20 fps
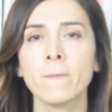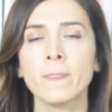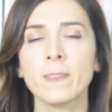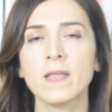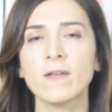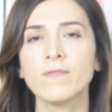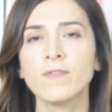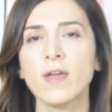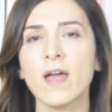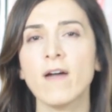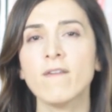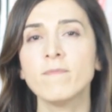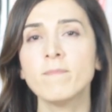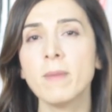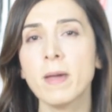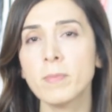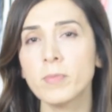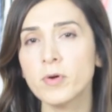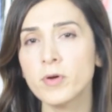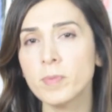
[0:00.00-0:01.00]
If you have
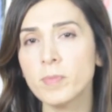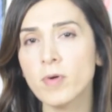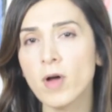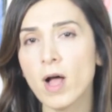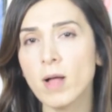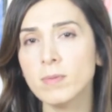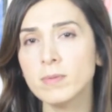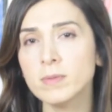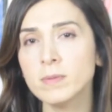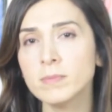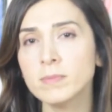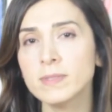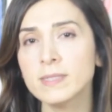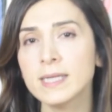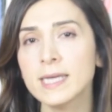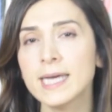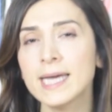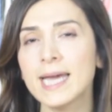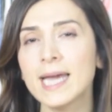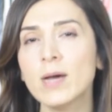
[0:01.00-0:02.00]
memory problems,
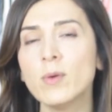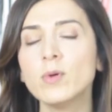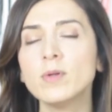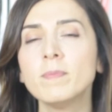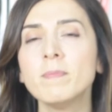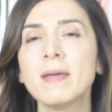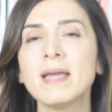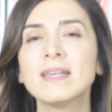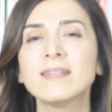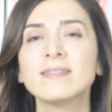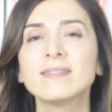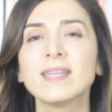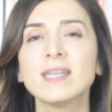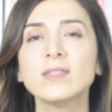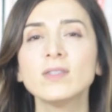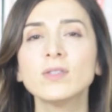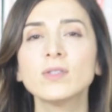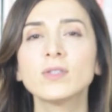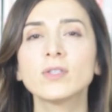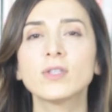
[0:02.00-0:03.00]
it would make
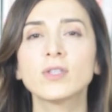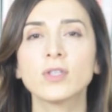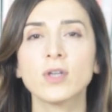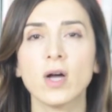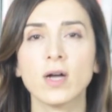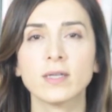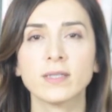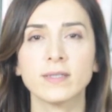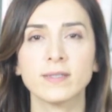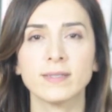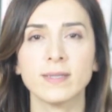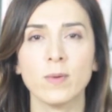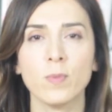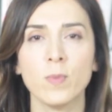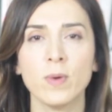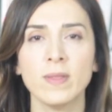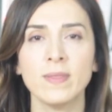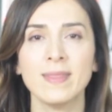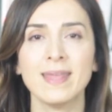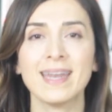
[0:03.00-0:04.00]
sense to talk to
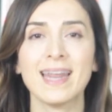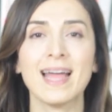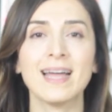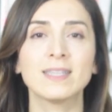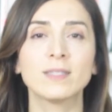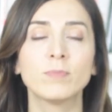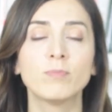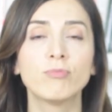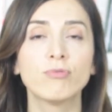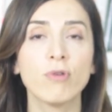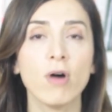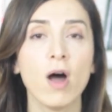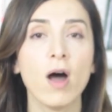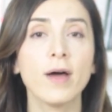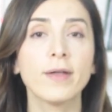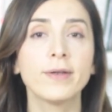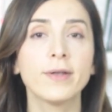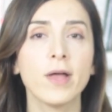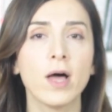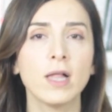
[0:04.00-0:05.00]
someone that has
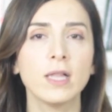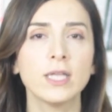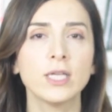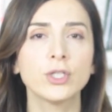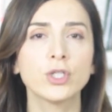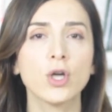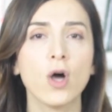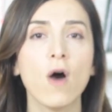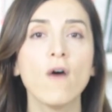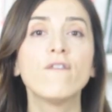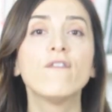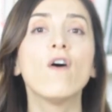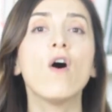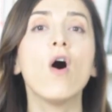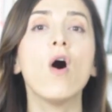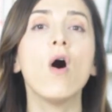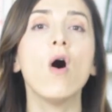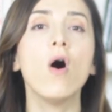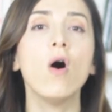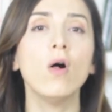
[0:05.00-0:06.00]
broad knowledge of
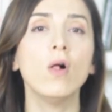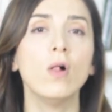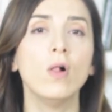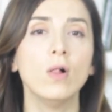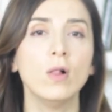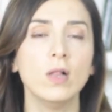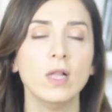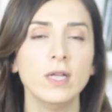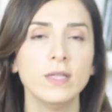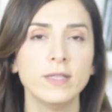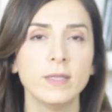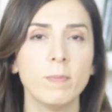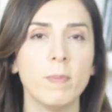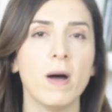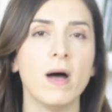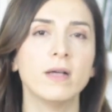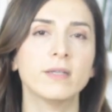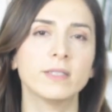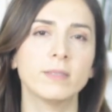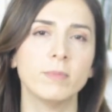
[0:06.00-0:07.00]
all the
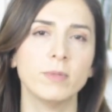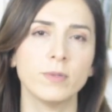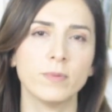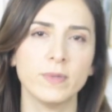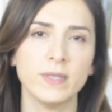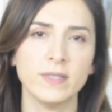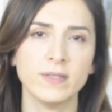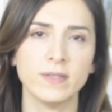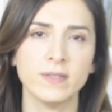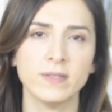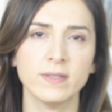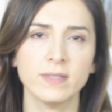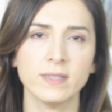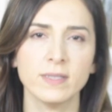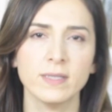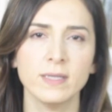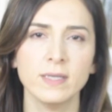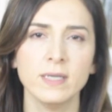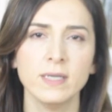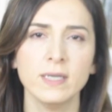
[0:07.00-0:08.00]
possible reasons,
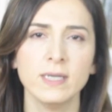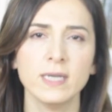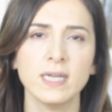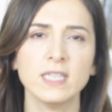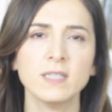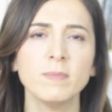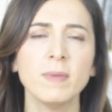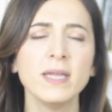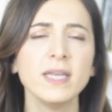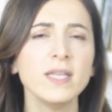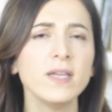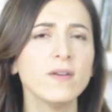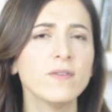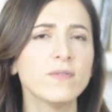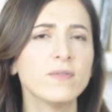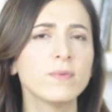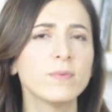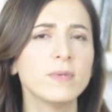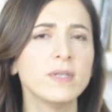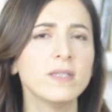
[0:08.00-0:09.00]
as many
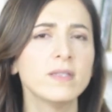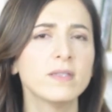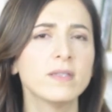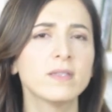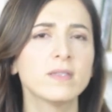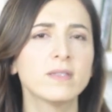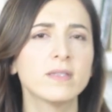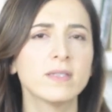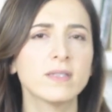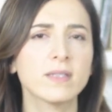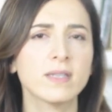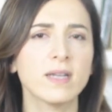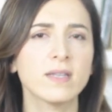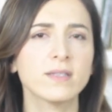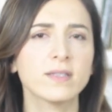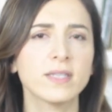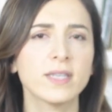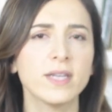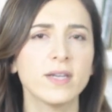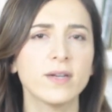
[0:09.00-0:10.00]
of the reasons
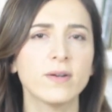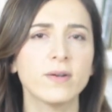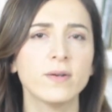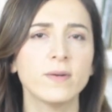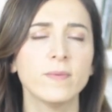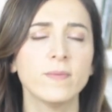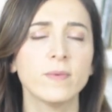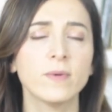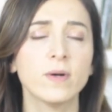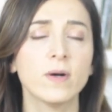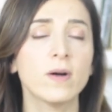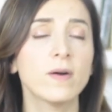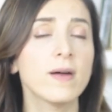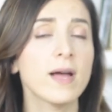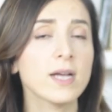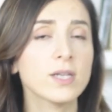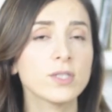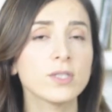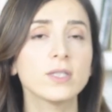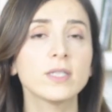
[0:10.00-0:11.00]
discussed here are
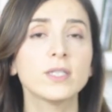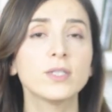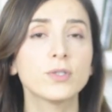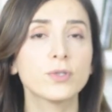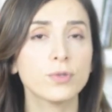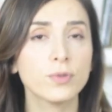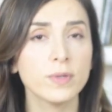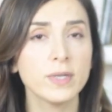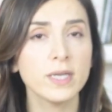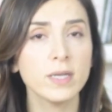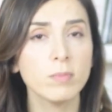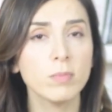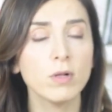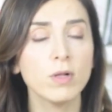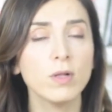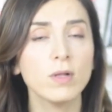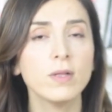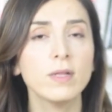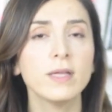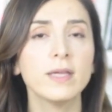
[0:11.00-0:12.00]
actually
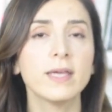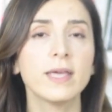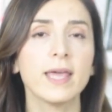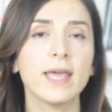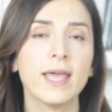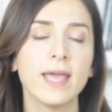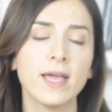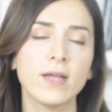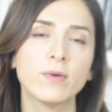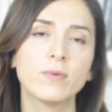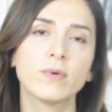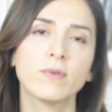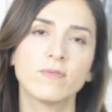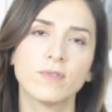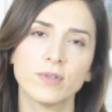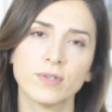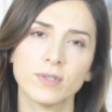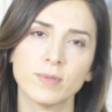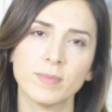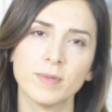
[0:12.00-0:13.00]
treatable and
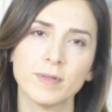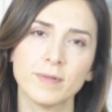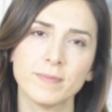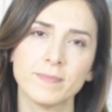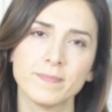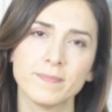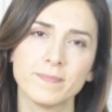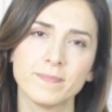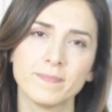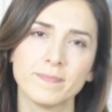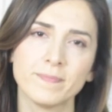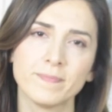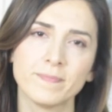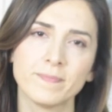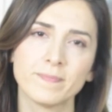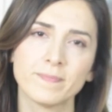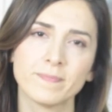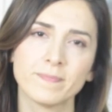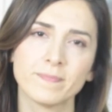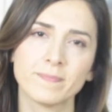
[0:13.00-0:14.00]
reversible.
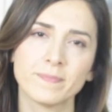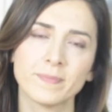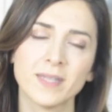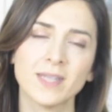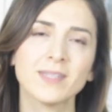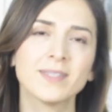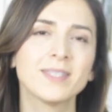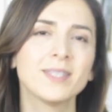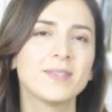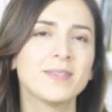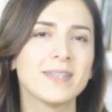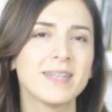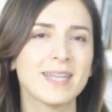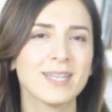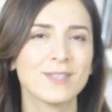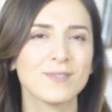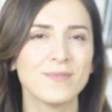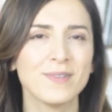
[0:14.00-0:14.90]
I'll see you at the next